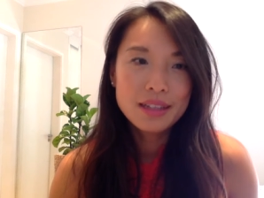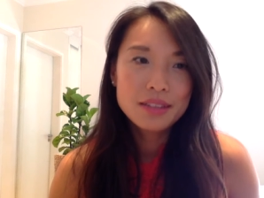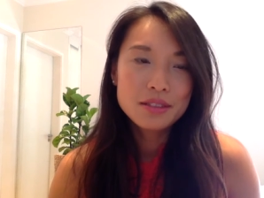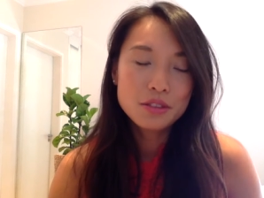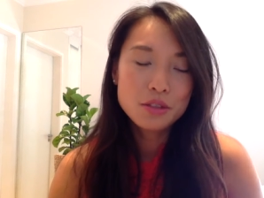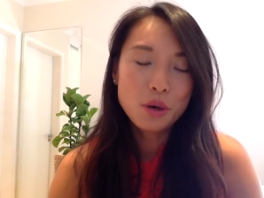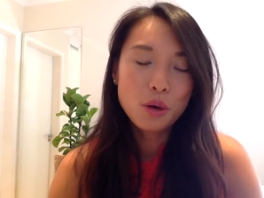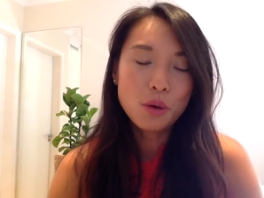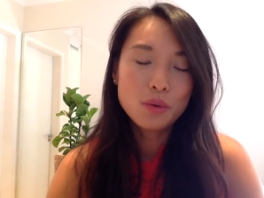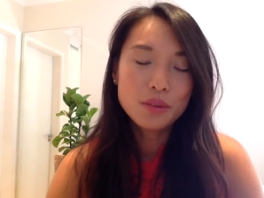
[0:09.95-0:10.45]

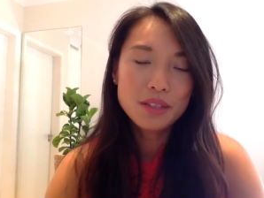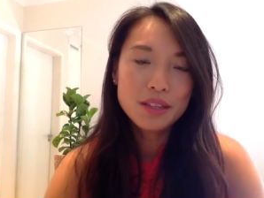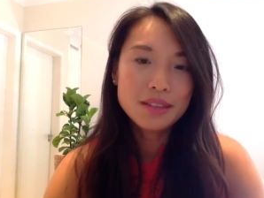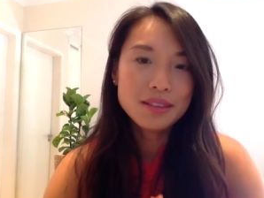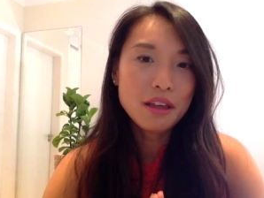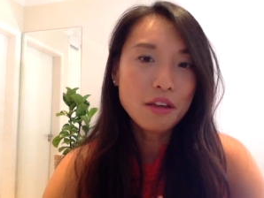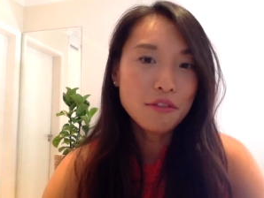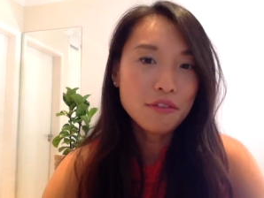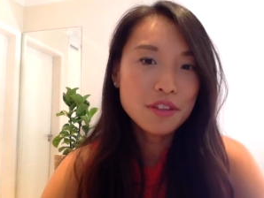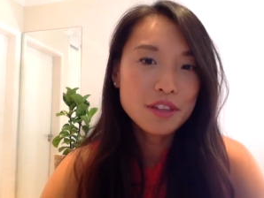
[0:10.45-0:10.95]
So, the
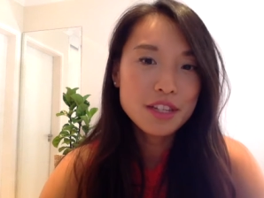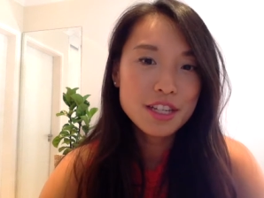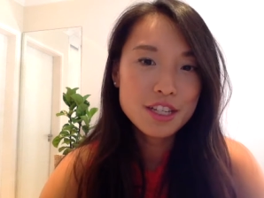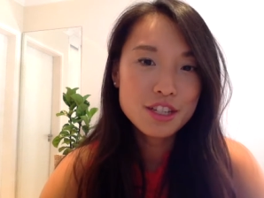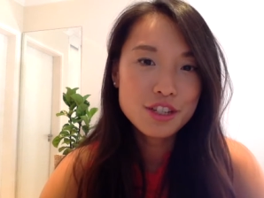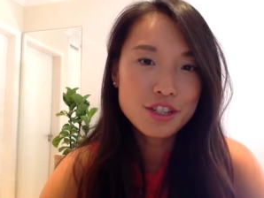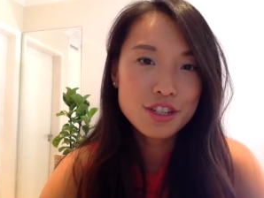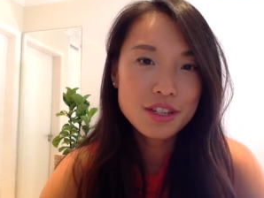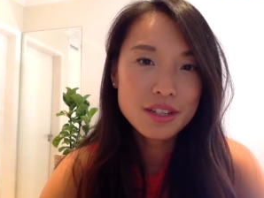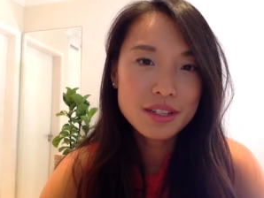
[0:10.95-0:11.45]

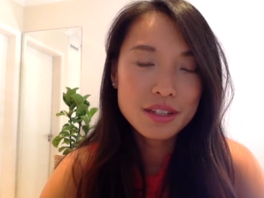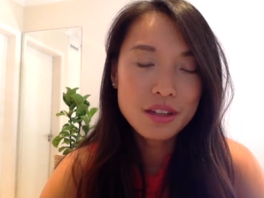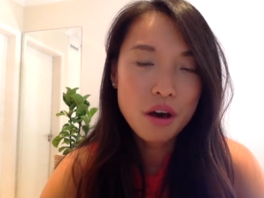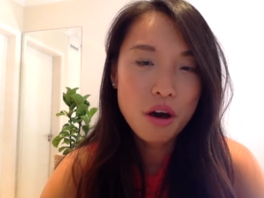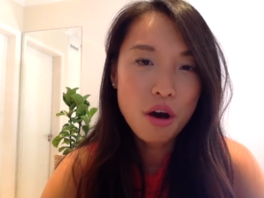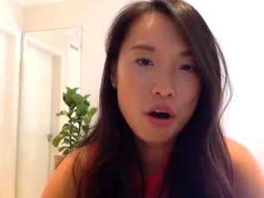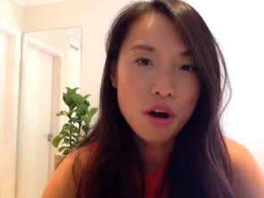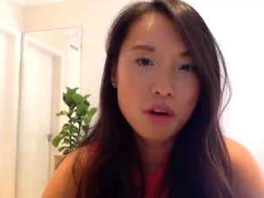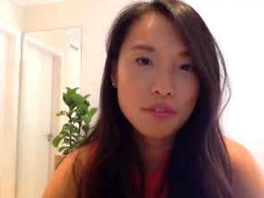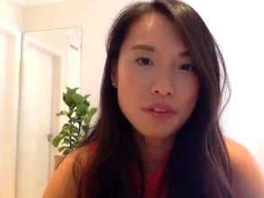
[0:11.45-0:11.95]
definition
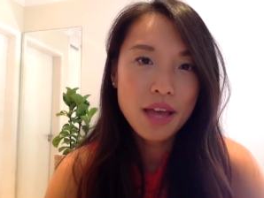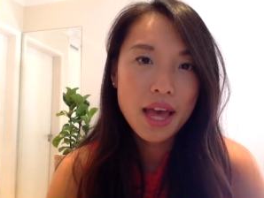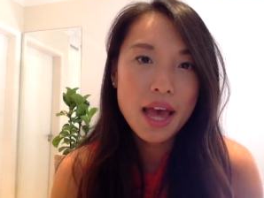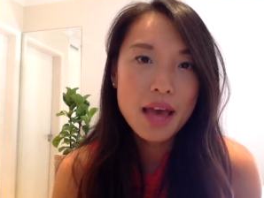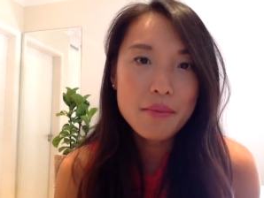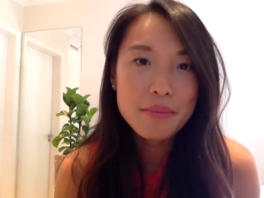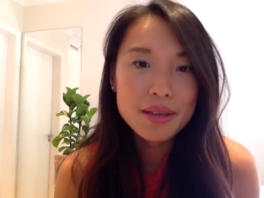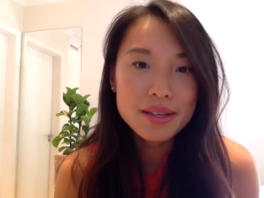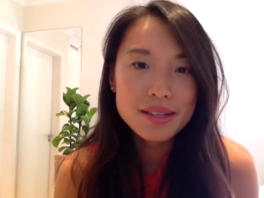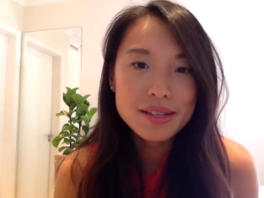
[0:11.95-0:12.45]
of
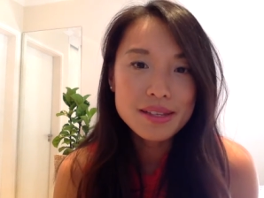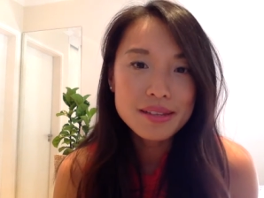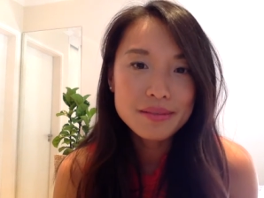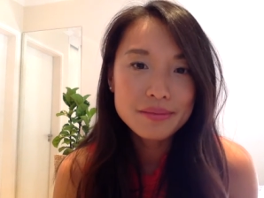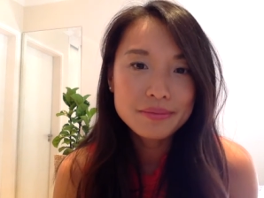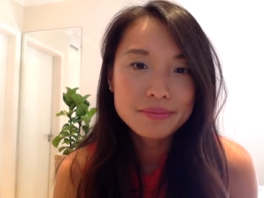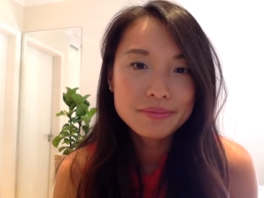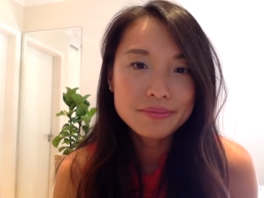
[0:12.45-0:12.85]
habit.